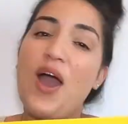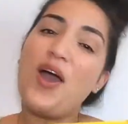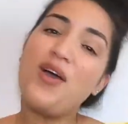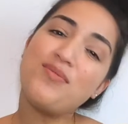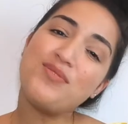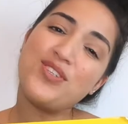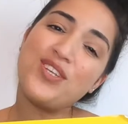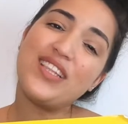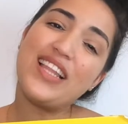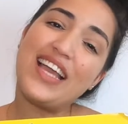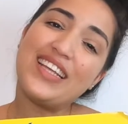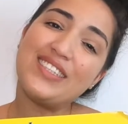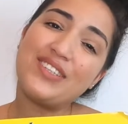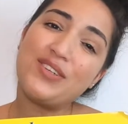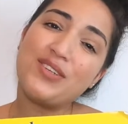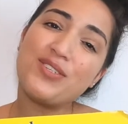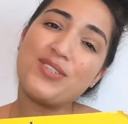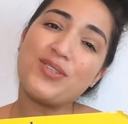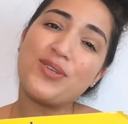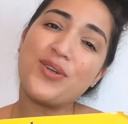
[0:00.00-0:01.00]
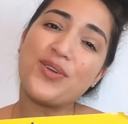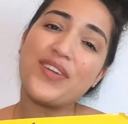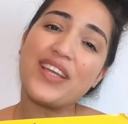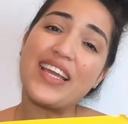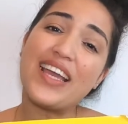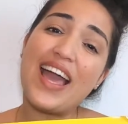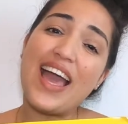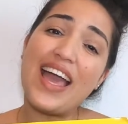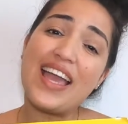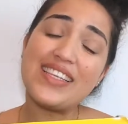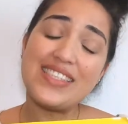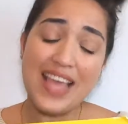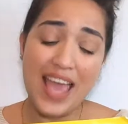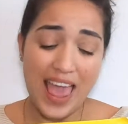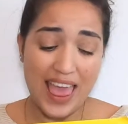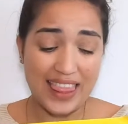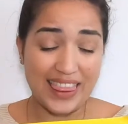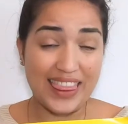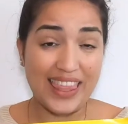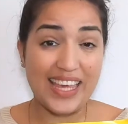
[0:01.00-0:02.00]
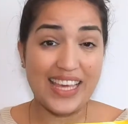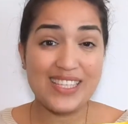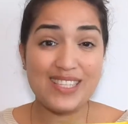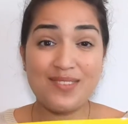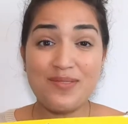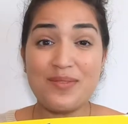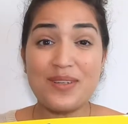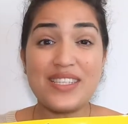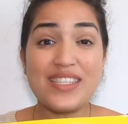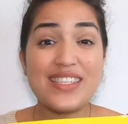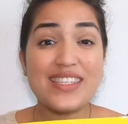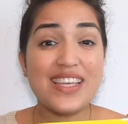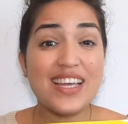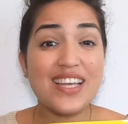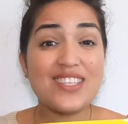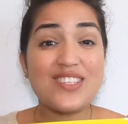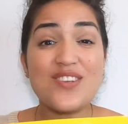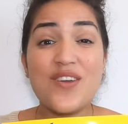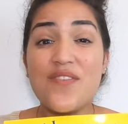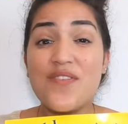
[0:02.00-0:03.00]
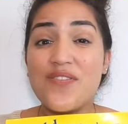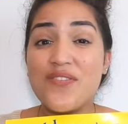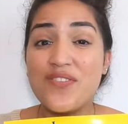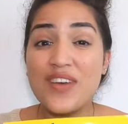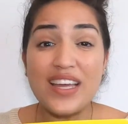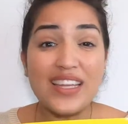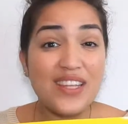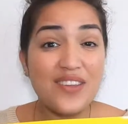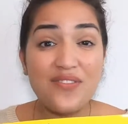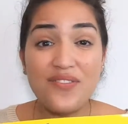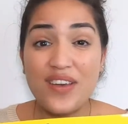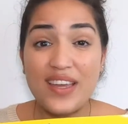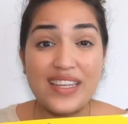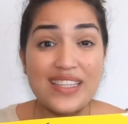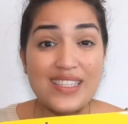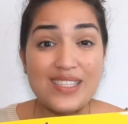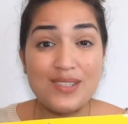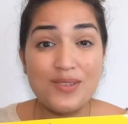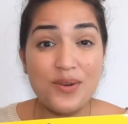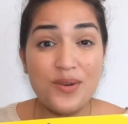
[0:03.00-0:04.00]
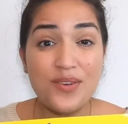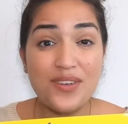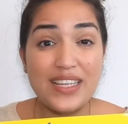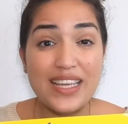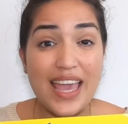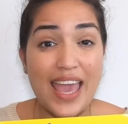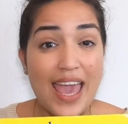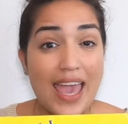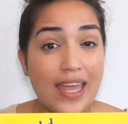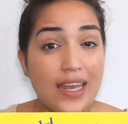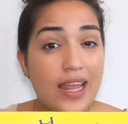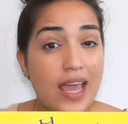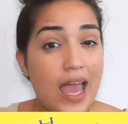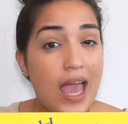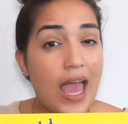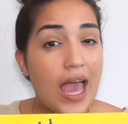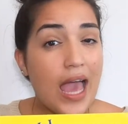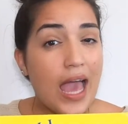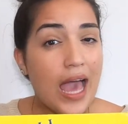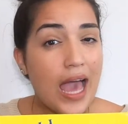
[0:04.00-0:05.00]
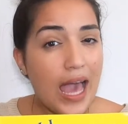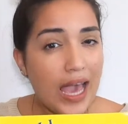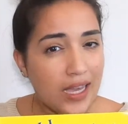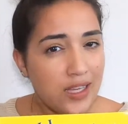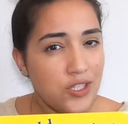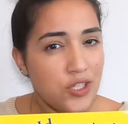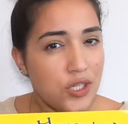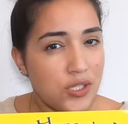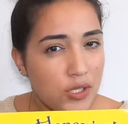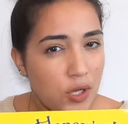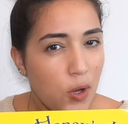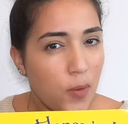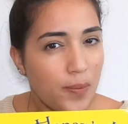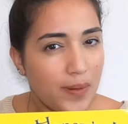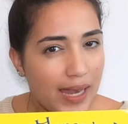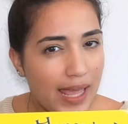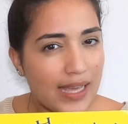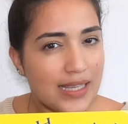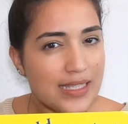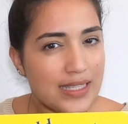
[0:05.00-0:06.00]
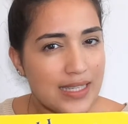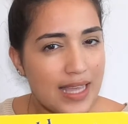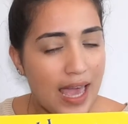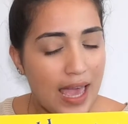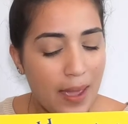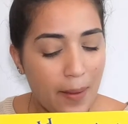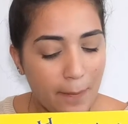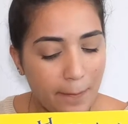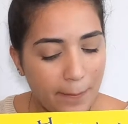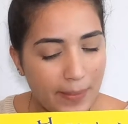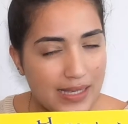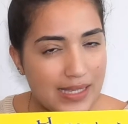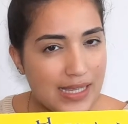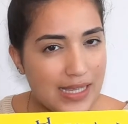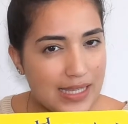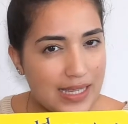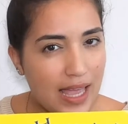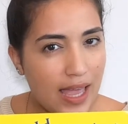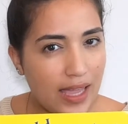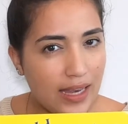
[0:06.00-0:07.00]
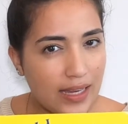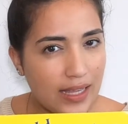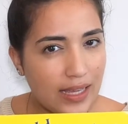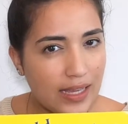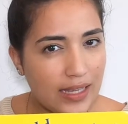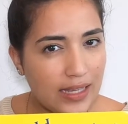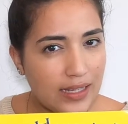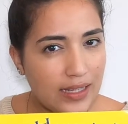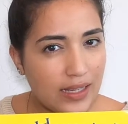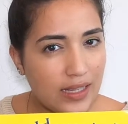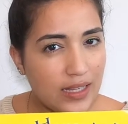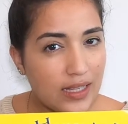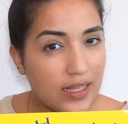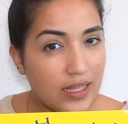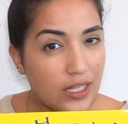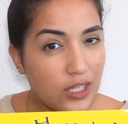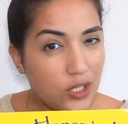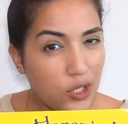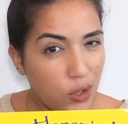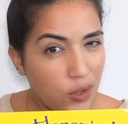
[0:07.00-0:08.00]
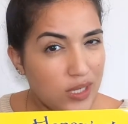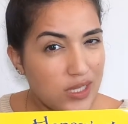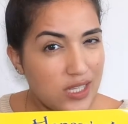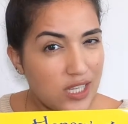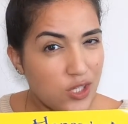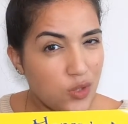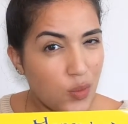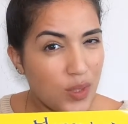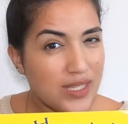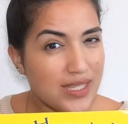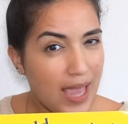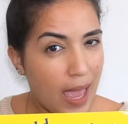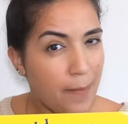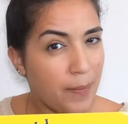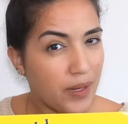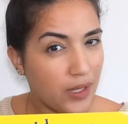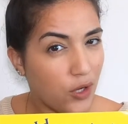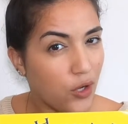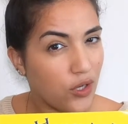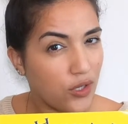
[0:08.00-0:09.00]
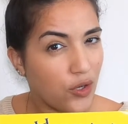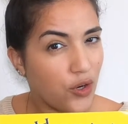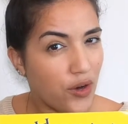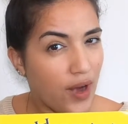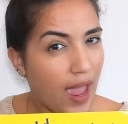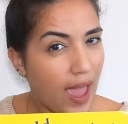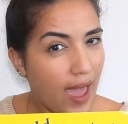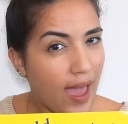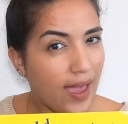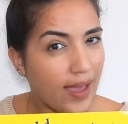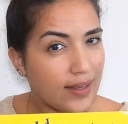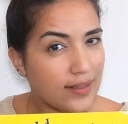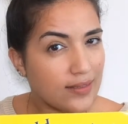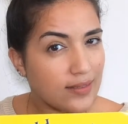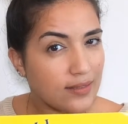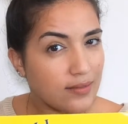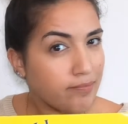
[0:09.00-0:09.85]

Hope you liked our story, guys. This was such a funny story, and I just hope next time Mrs. Honey notices what's happening on her hat.